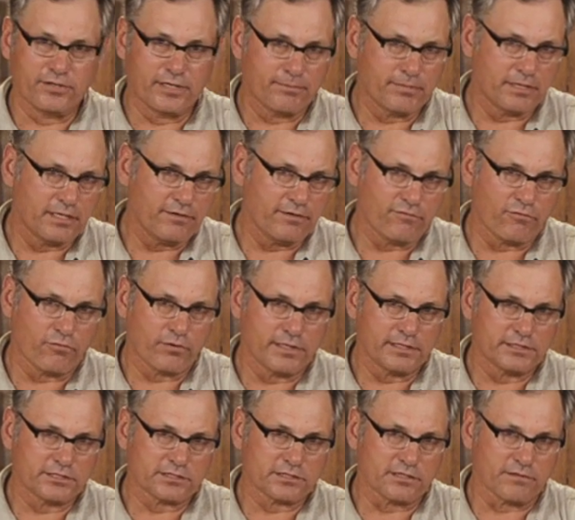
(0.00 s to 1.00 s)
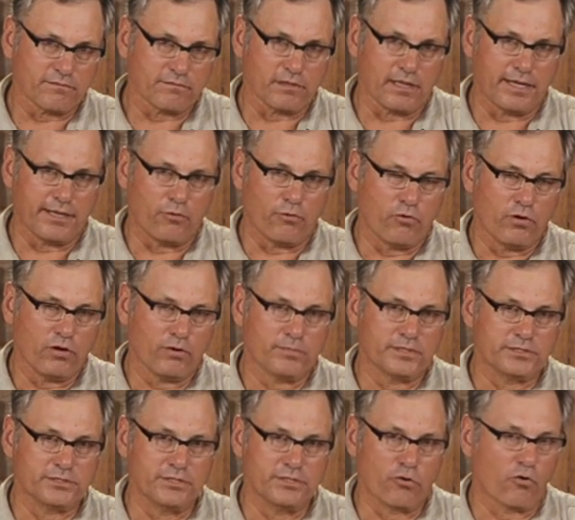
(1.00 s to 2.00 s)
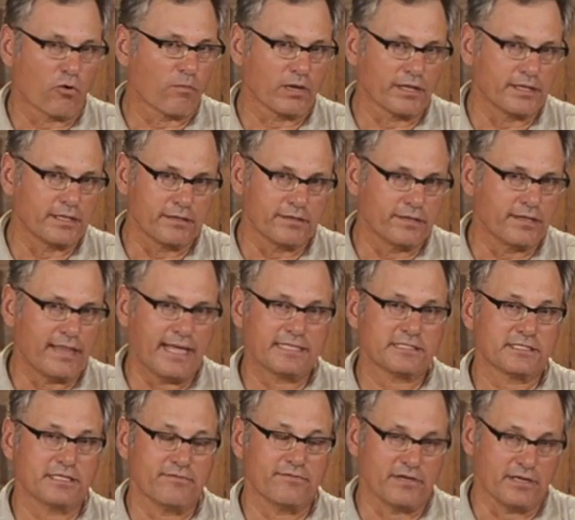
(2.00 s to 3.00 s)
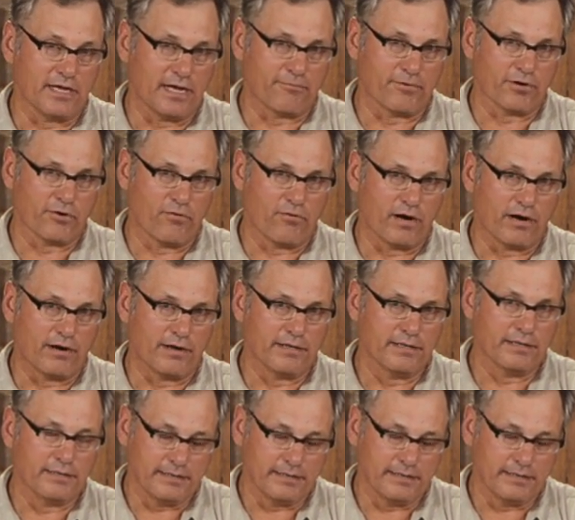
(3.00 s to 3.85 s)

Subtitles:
WD-40, just a light oil, but normally that's even not required.